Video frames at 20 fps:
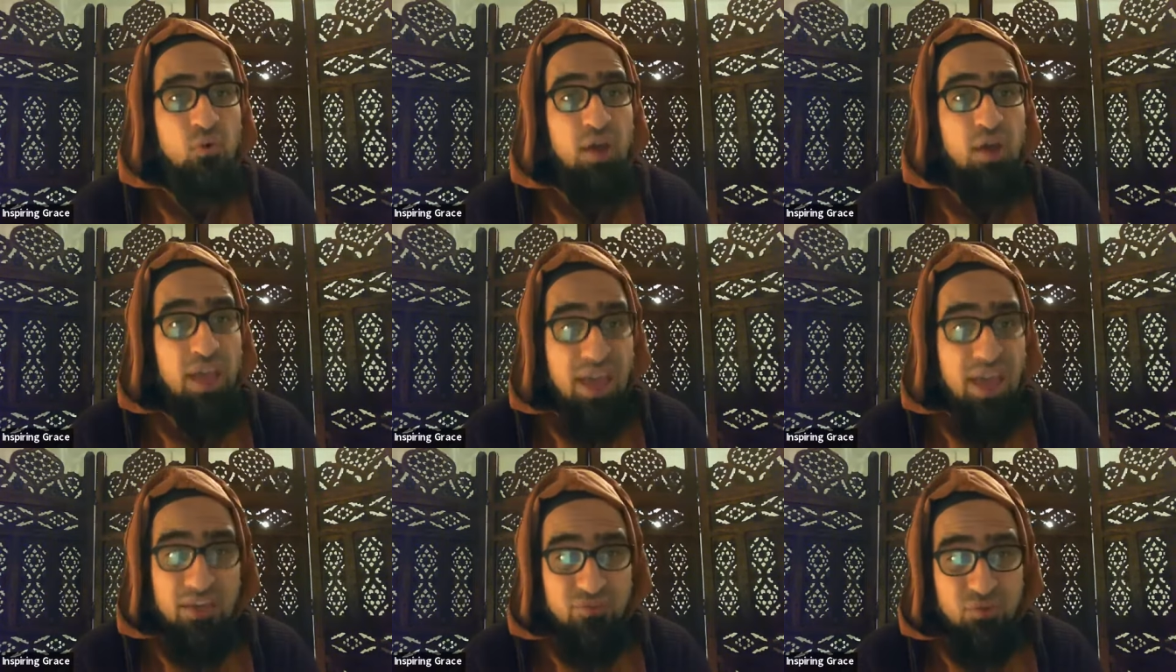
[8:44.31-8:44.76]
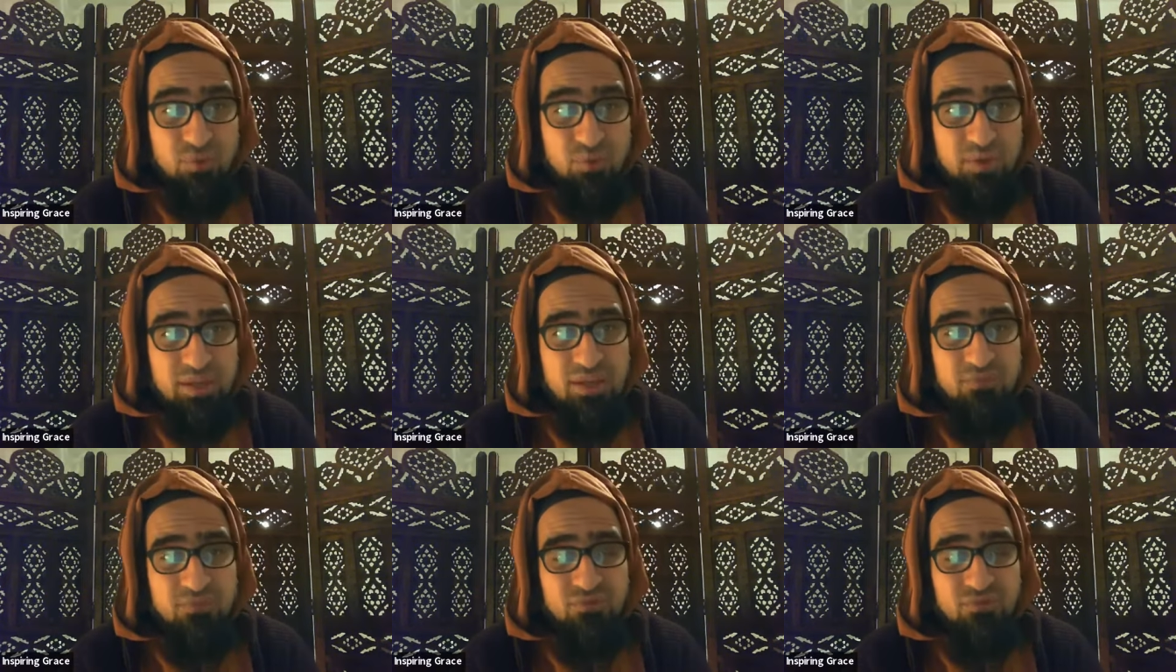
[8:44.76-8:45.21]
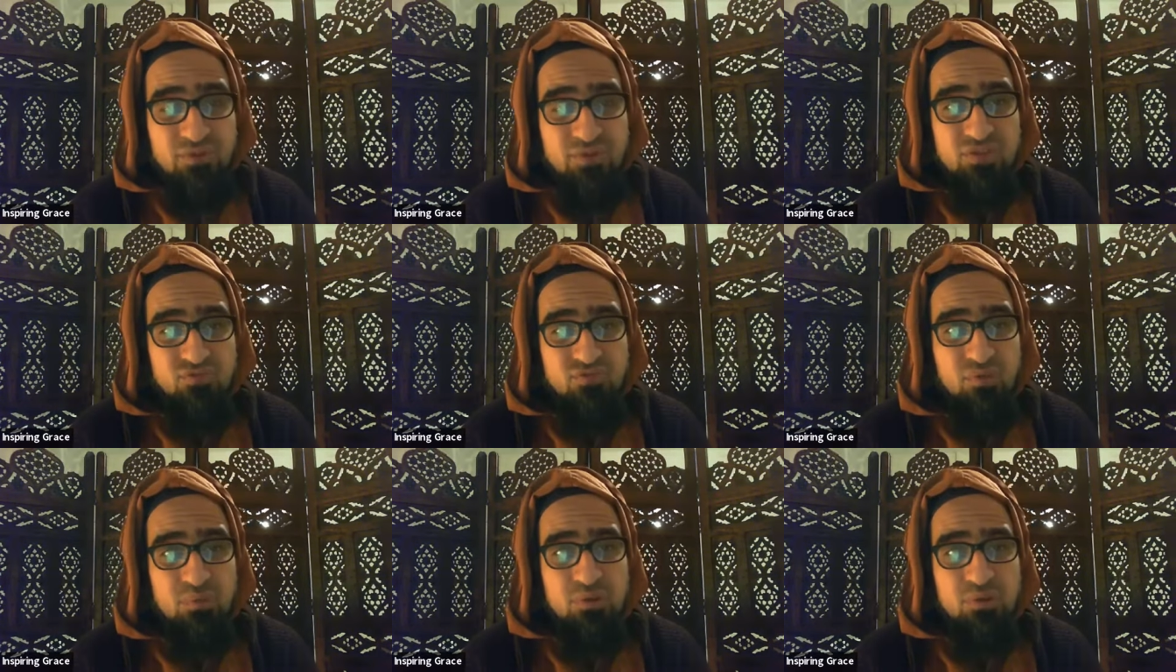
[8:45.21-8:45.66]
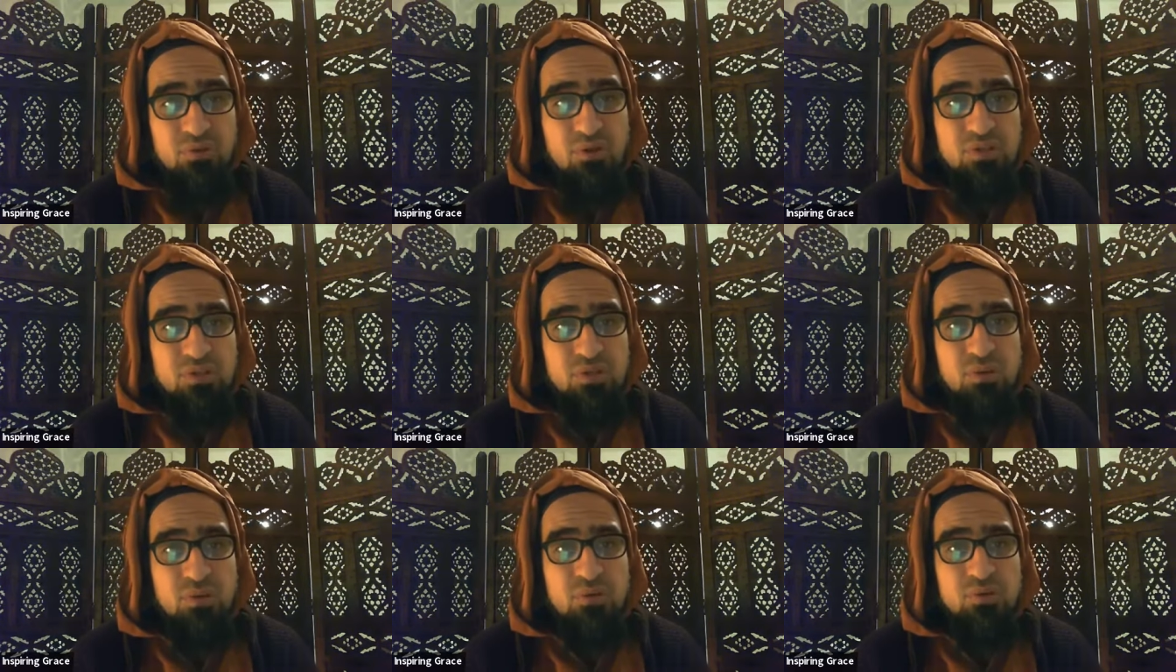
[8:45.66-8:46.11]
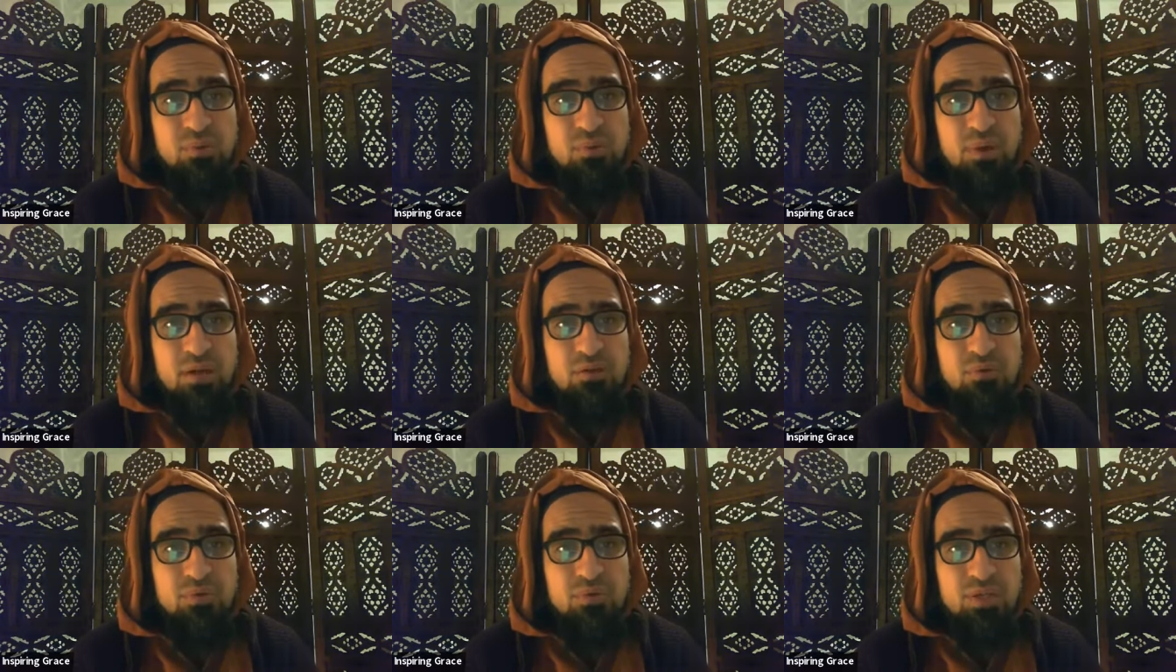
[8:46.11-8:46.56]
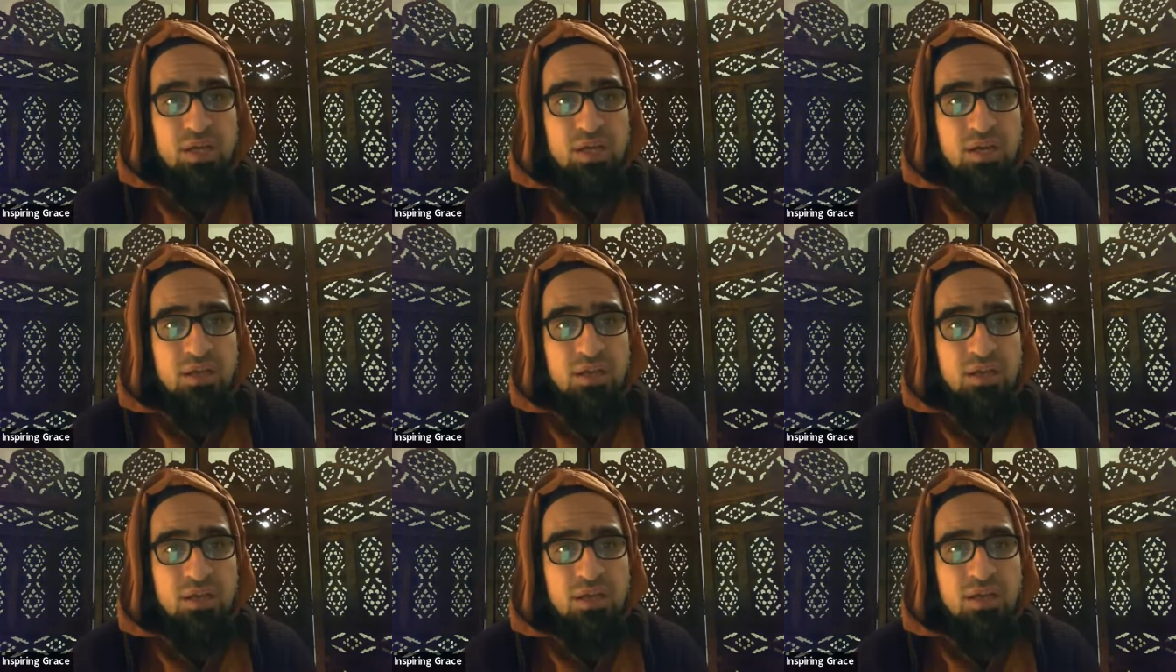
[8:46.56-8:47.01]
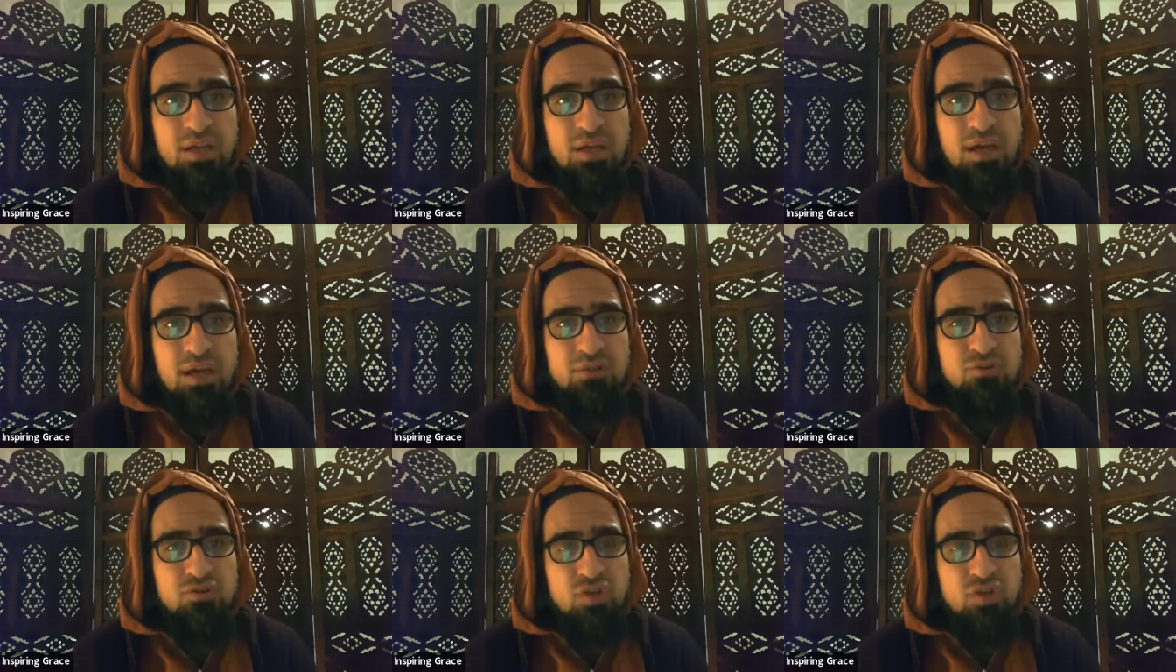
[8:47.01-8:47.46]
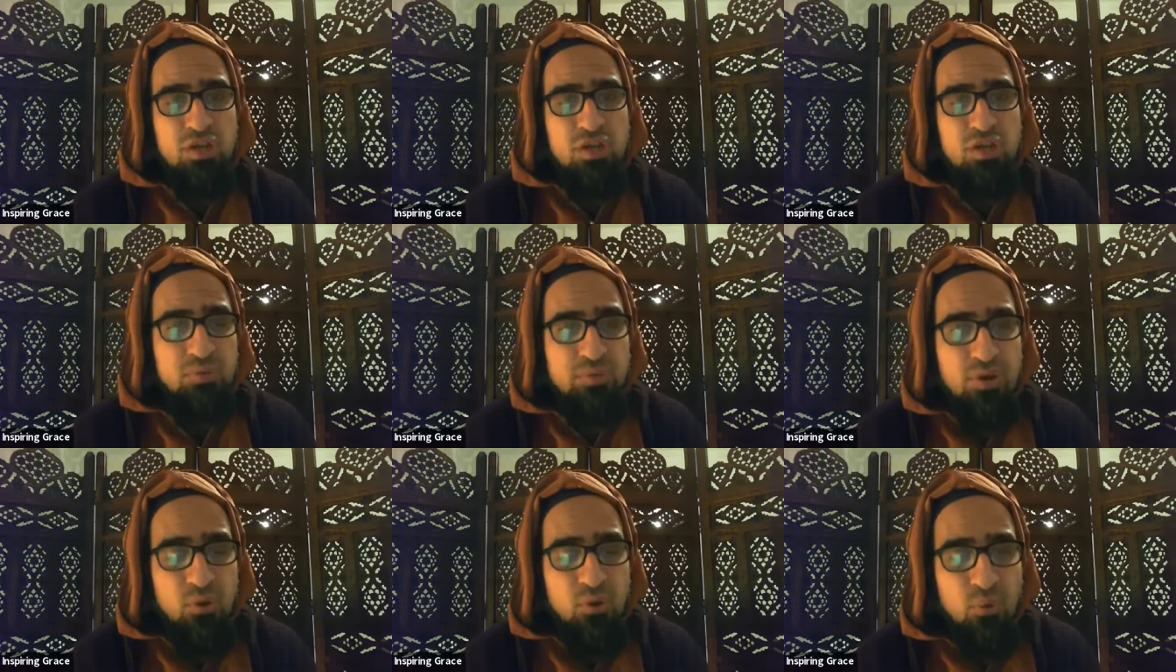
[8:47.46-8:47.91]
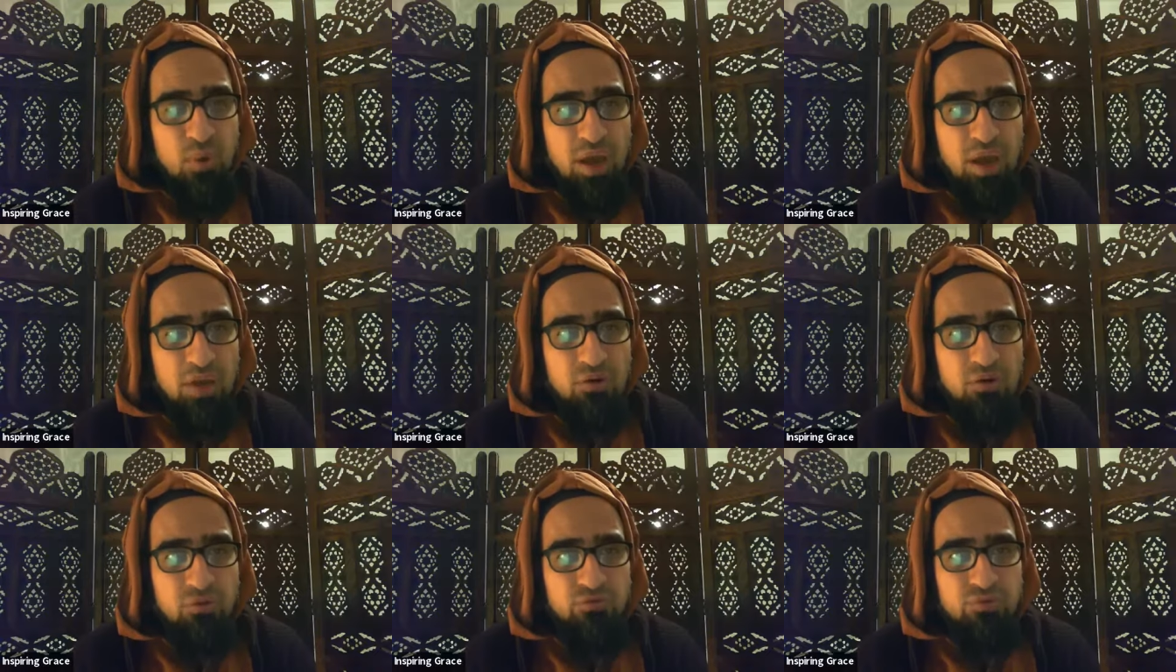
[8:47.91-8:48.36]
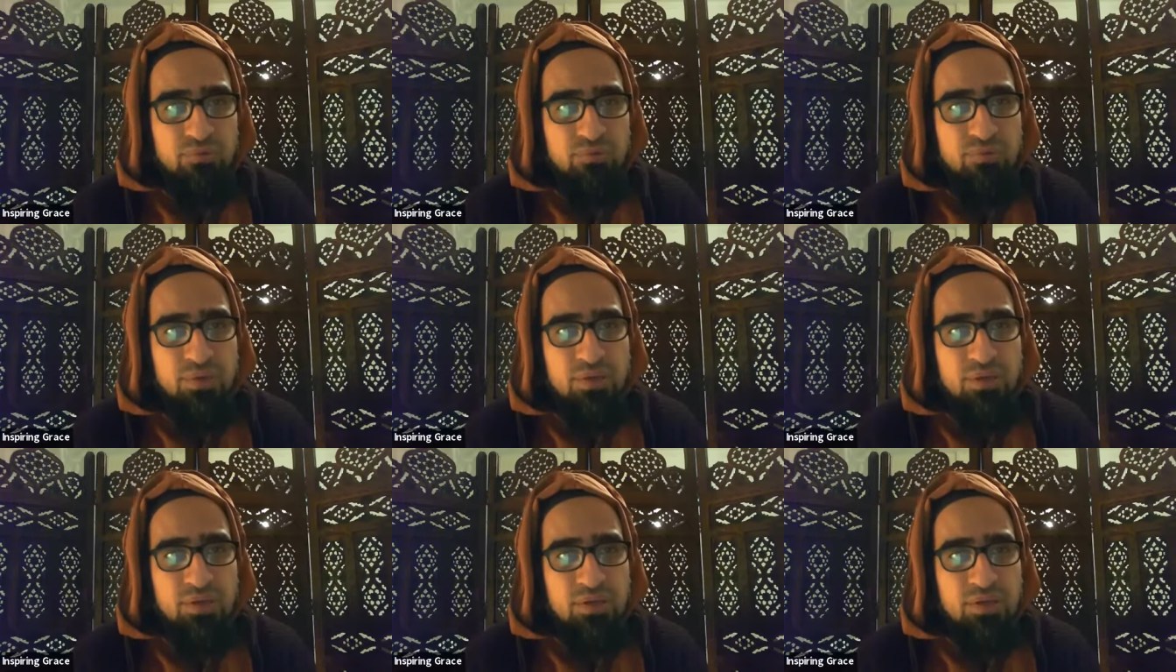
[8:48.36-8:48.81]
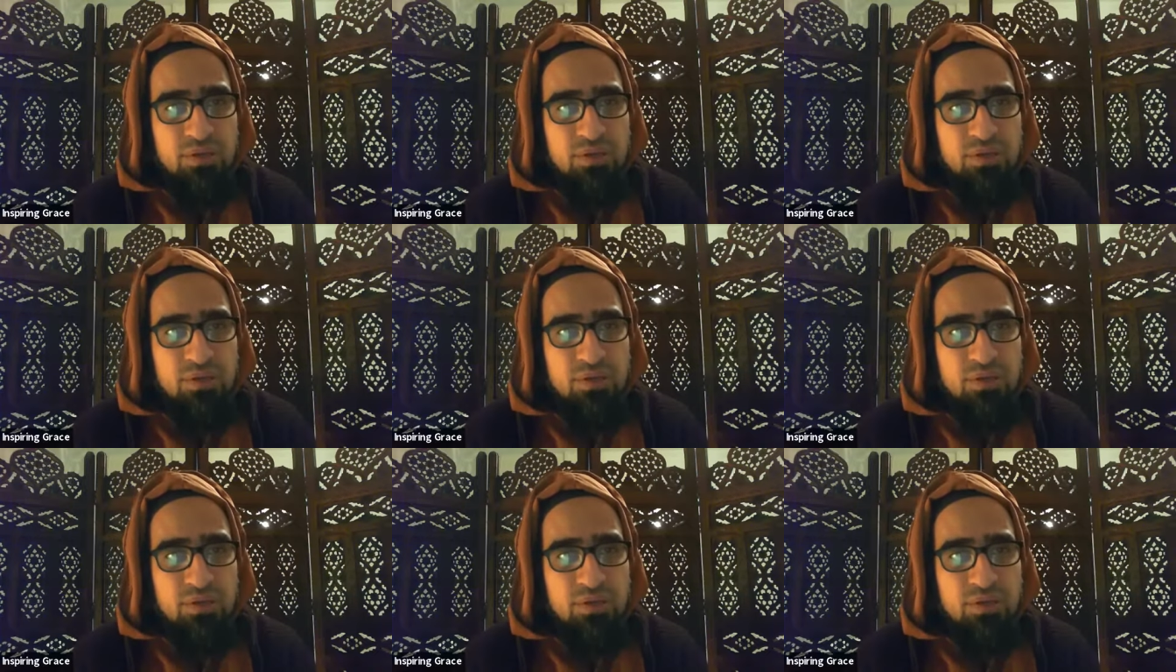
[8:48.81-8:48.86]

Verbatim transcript: whatever we given is from Allah subhanahu wa ta'ala. And to try to be aware of Him.